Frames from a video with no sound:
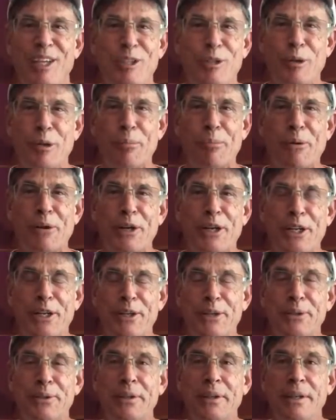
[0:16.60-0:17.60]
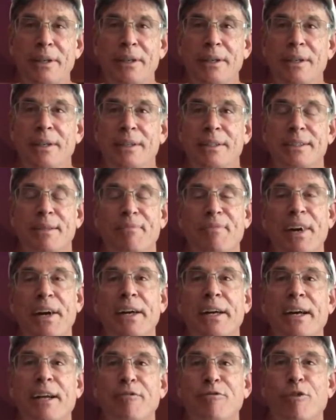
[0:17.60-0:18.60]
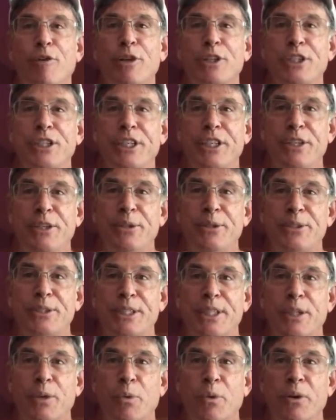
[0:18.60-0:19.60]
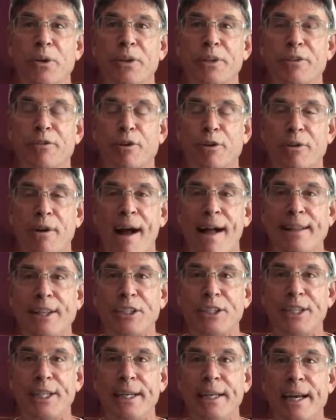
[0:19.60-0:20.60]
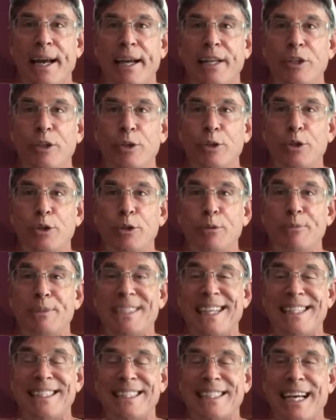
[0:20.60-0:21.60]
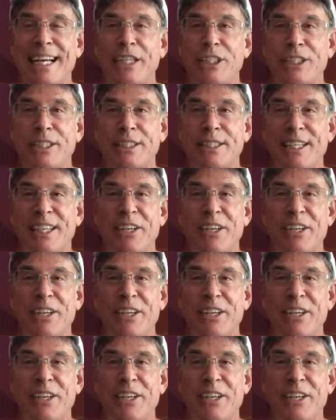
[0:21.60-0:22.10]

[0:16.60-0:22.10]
to report to you some very unfortunate news in the world of horology and YouTube sensations.